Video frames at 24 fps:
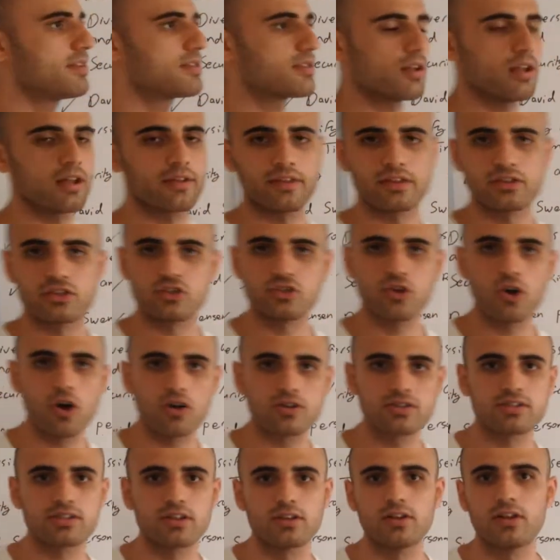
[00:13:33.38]
these are like the
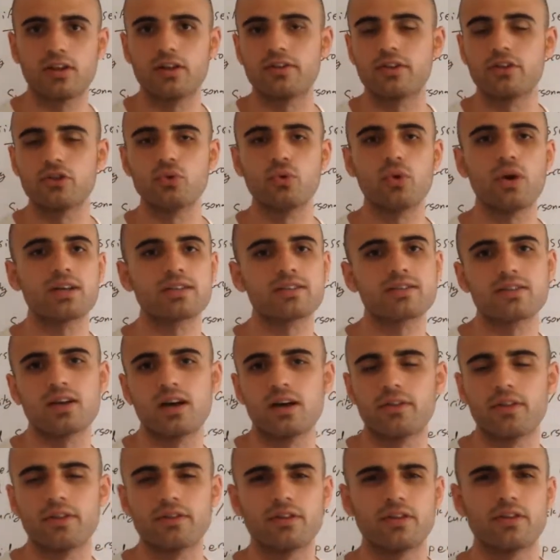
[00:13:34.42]
stocks, the US,
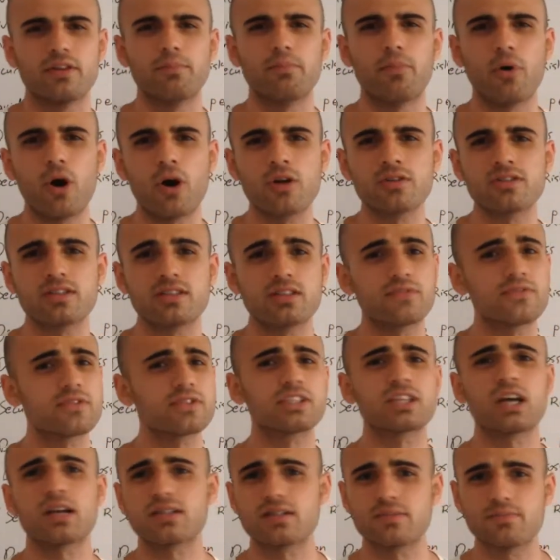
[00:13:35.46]
the bonds, the
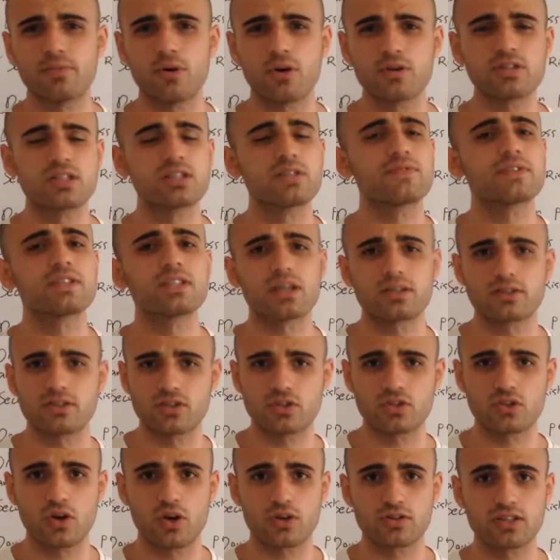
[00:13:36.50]
different types of bonds, different types of
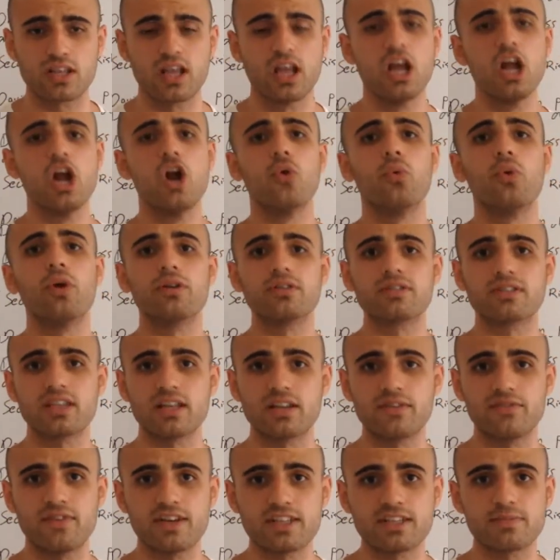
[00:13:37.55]
stocks. Real
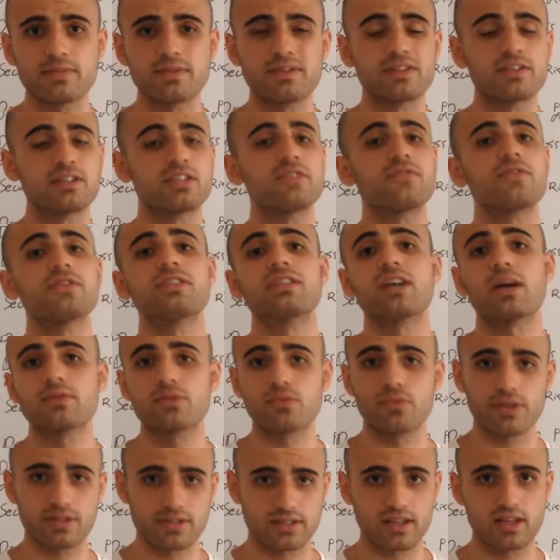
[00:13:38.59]
estate investment, there's different types
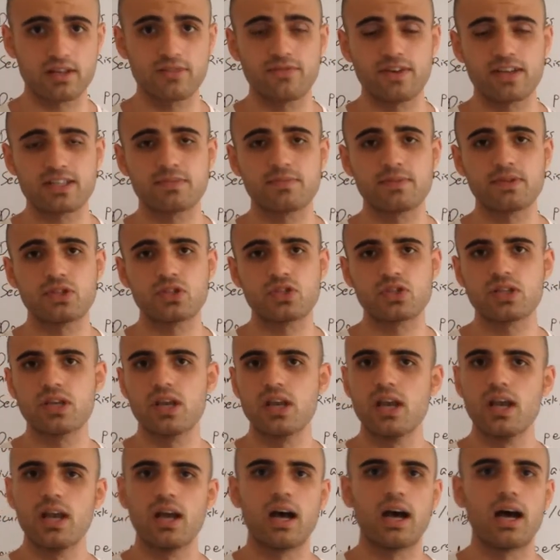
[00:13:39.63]
of real estate investments.
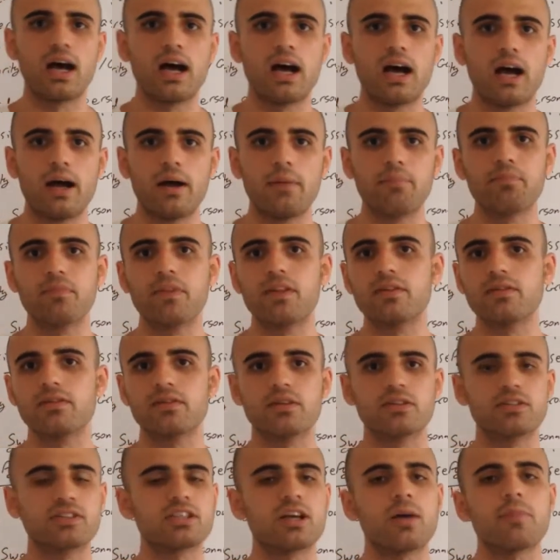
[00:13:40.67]

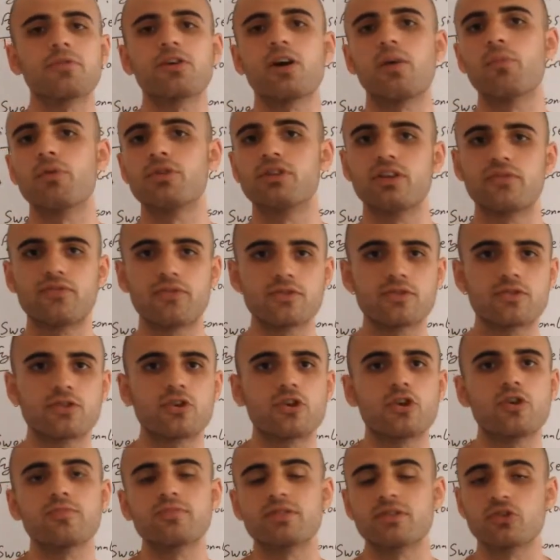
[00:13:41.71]
Some come with different
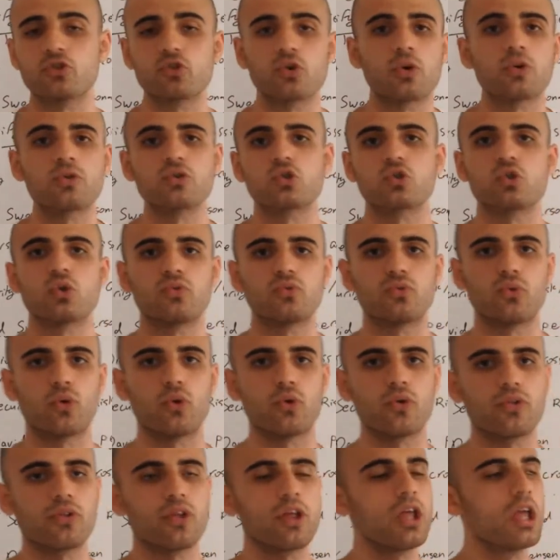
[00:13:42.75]
terms, and so on and so
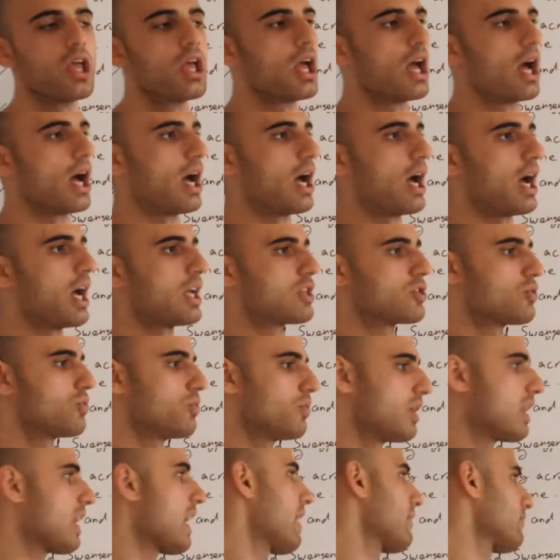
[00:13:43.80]
forth. So
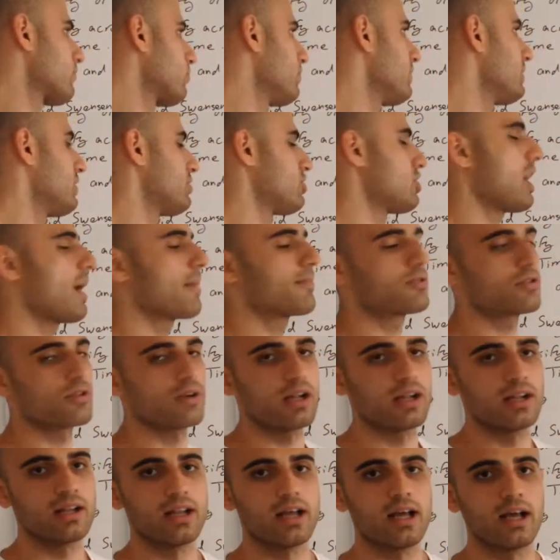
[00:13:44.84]
you really have to read the chapter
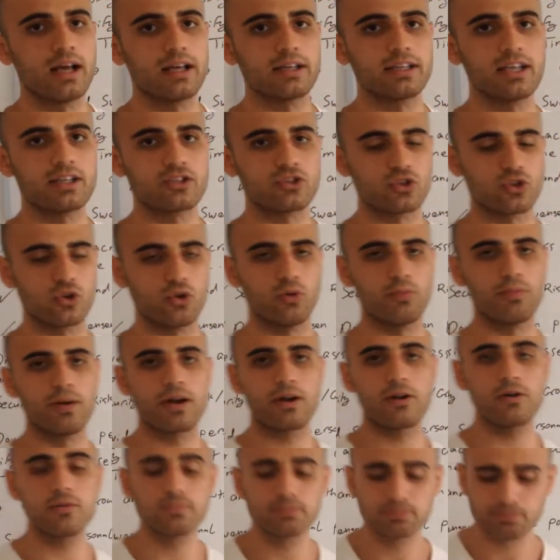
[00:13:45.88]
and get to know it
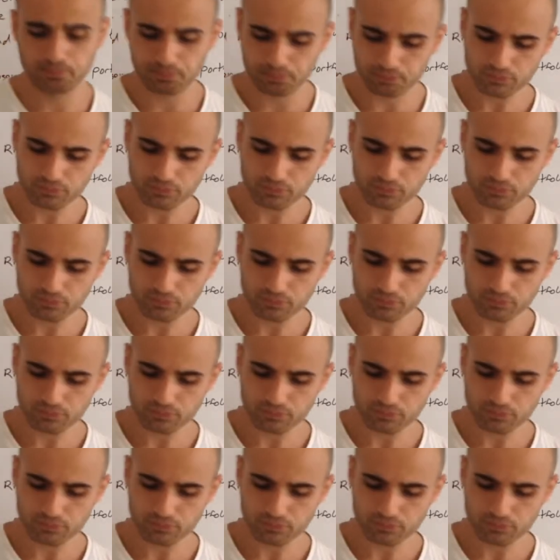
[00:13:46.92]
better.